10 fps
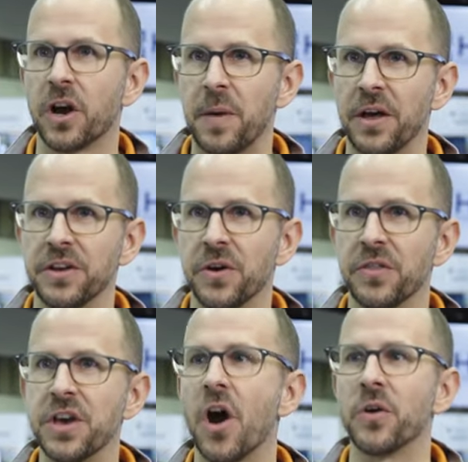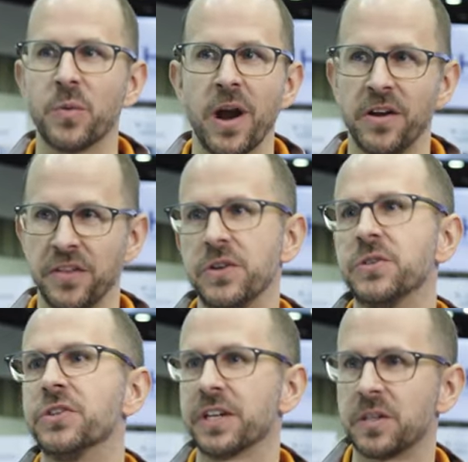talking about you know the hardware and the
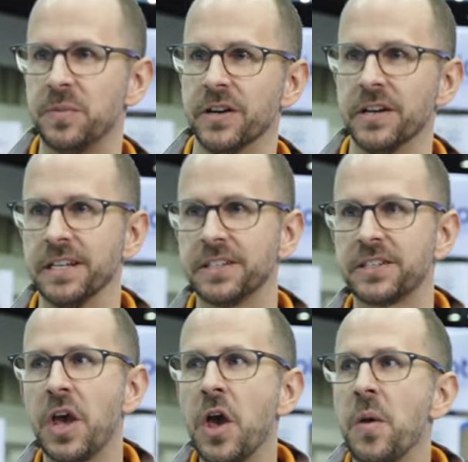user experience,